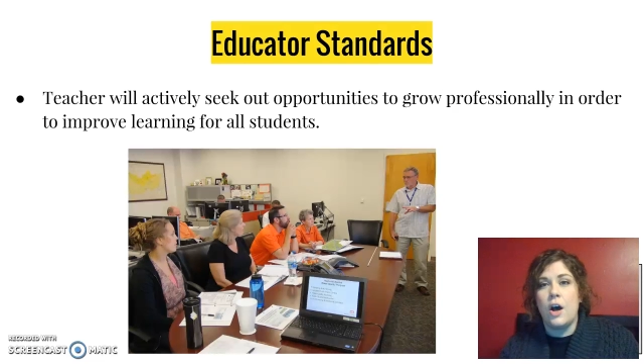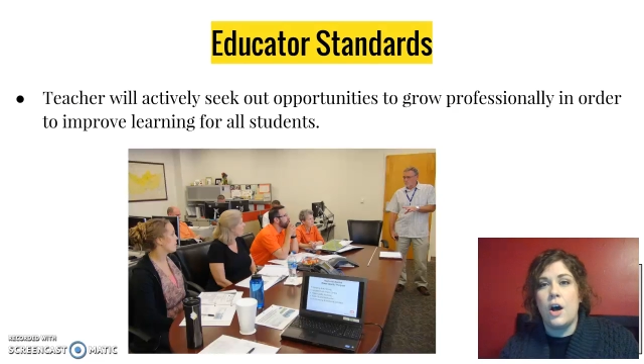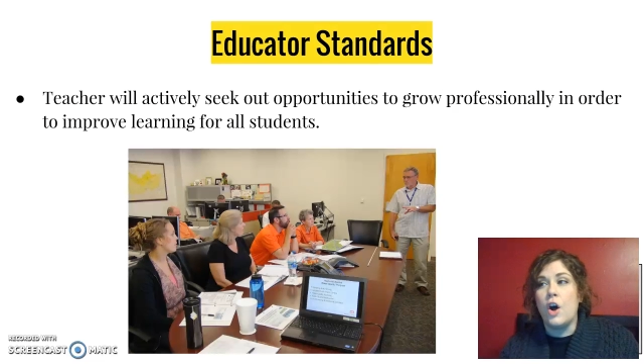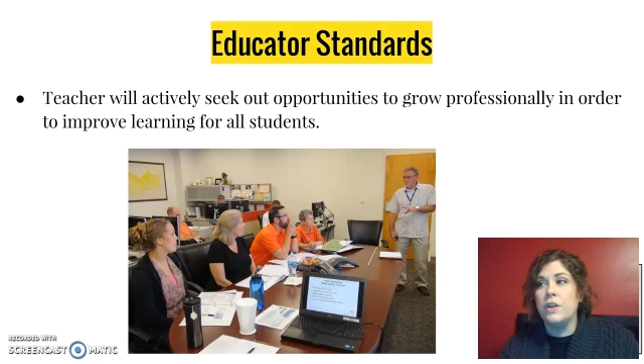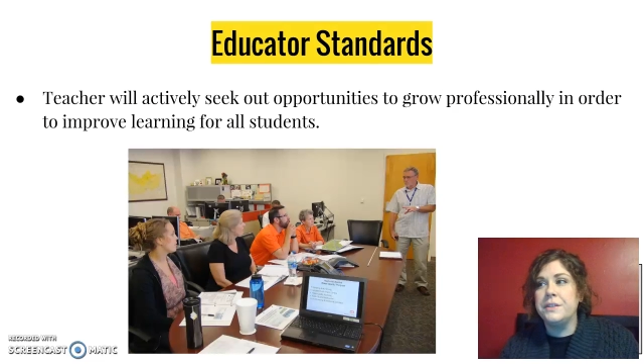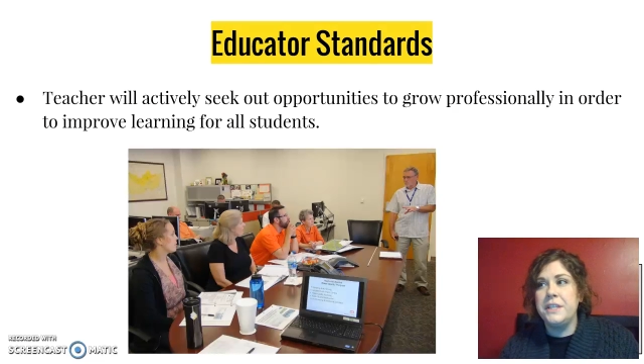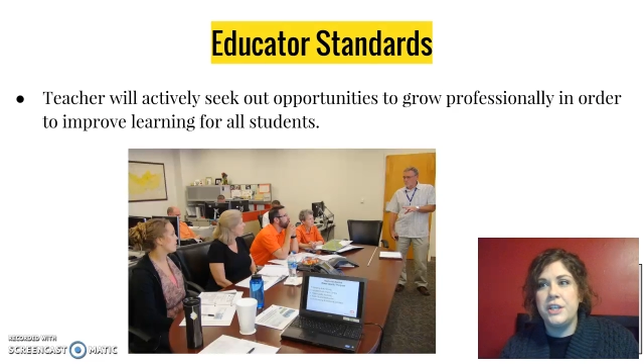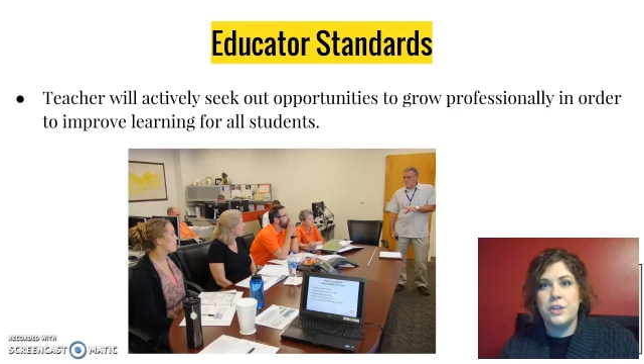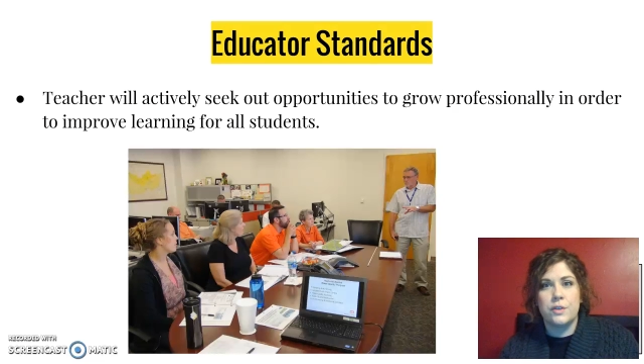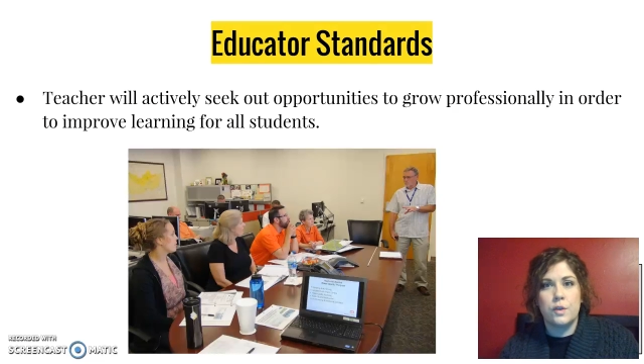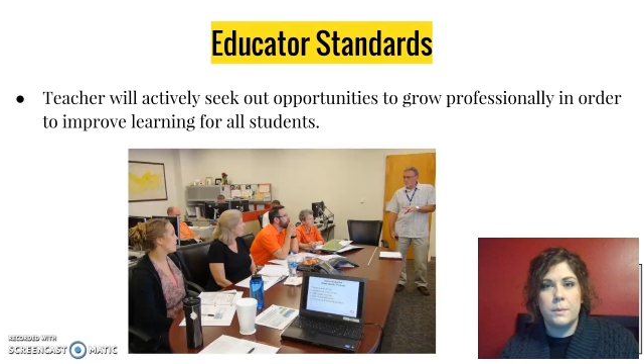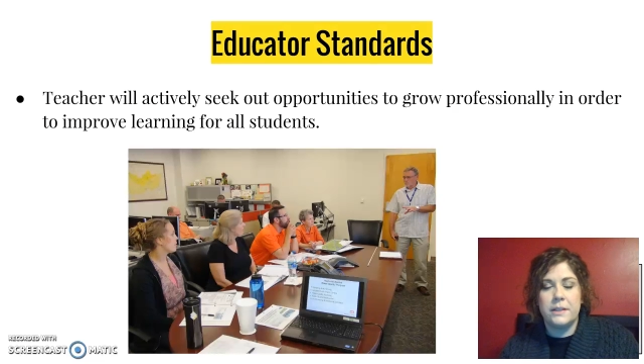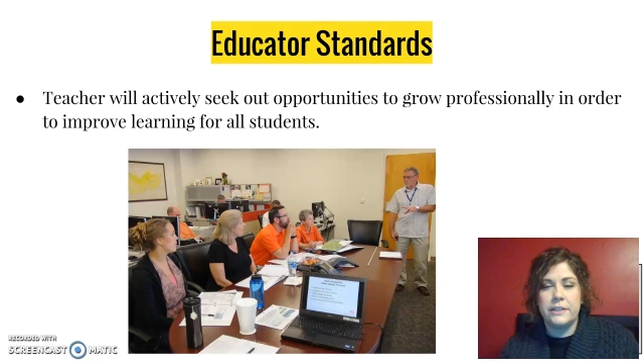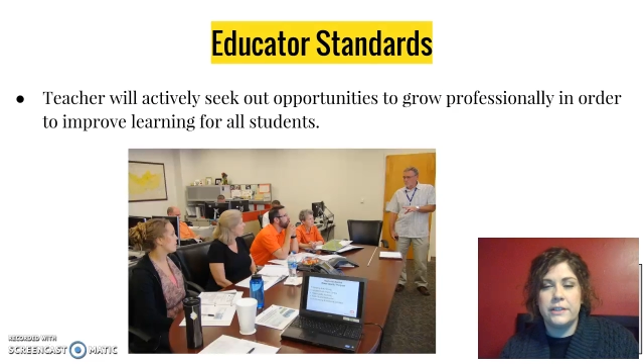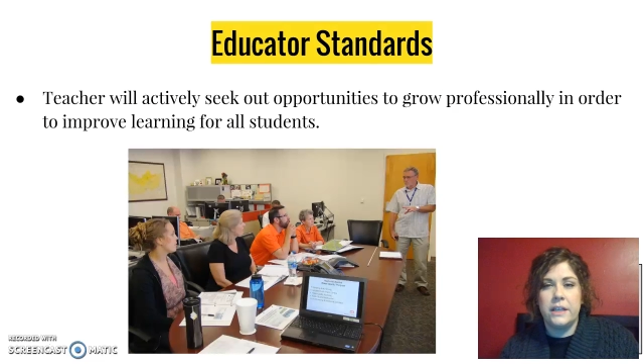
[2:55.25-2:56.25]
All teachers
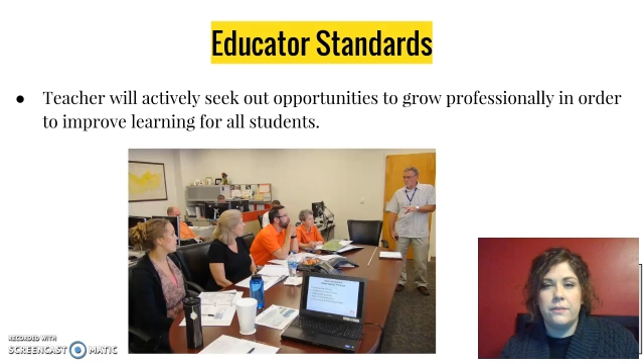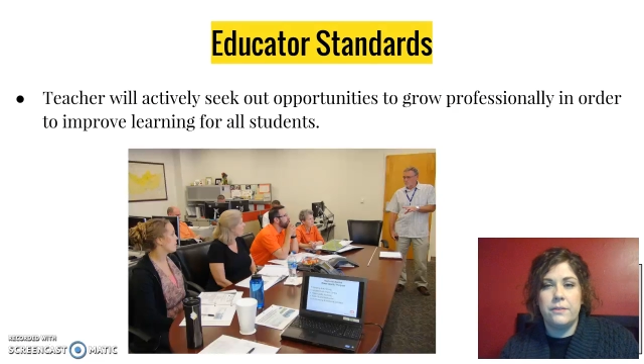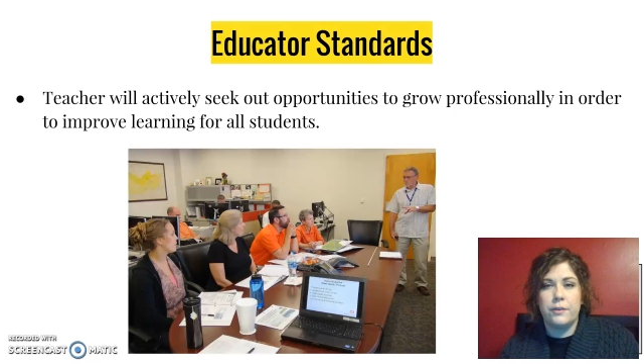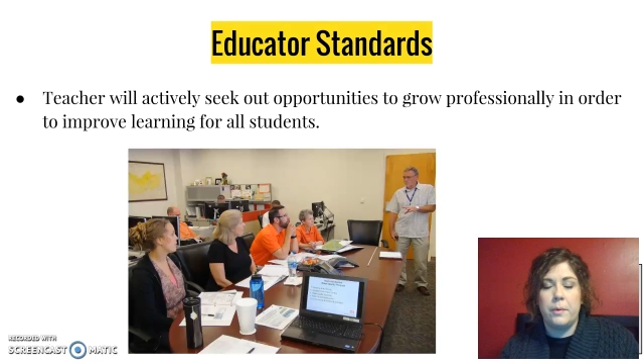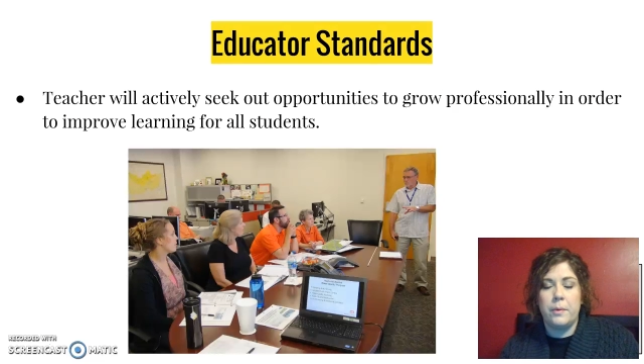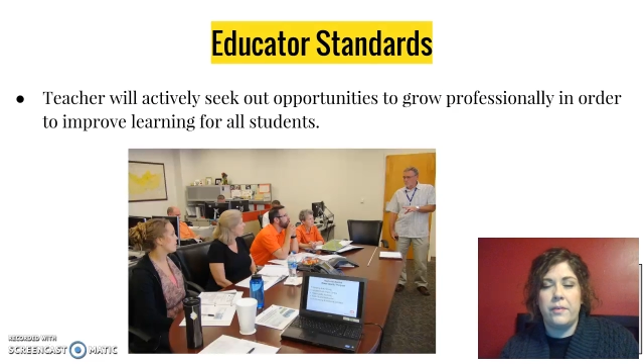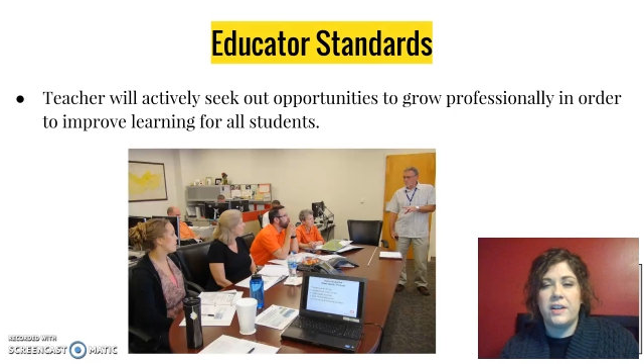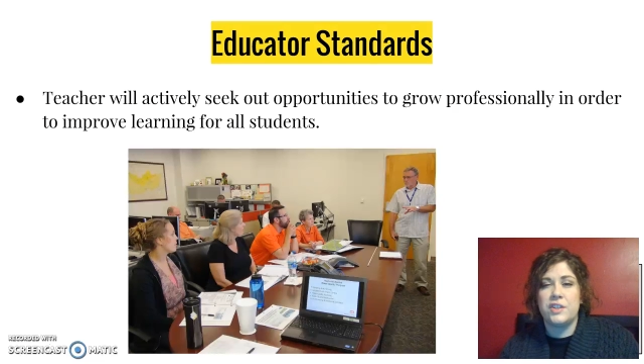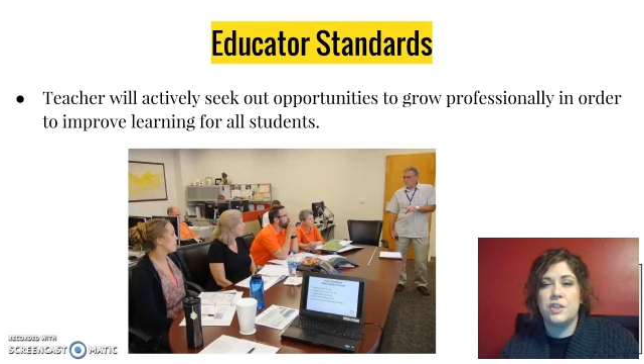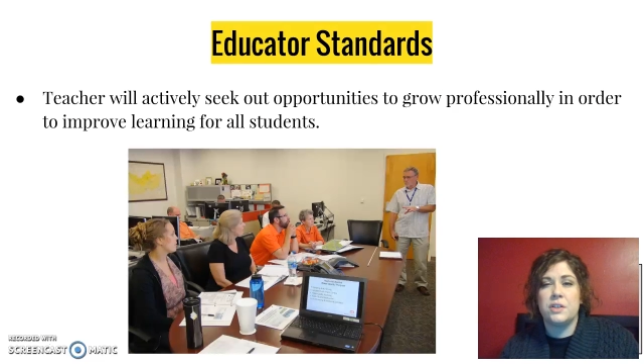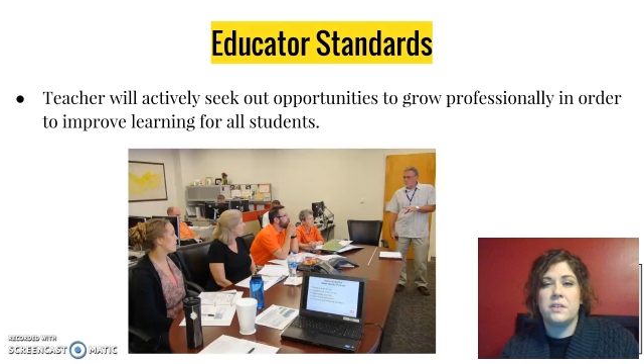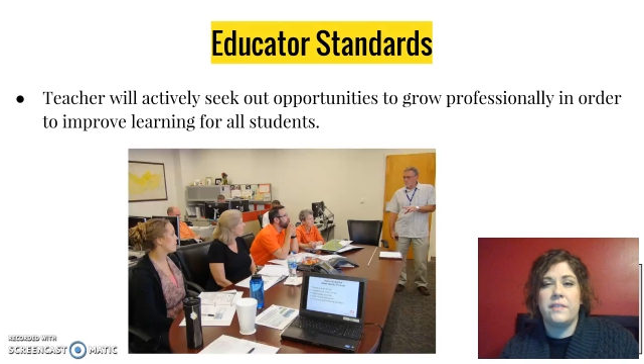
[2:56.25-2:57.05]
will be looking for professional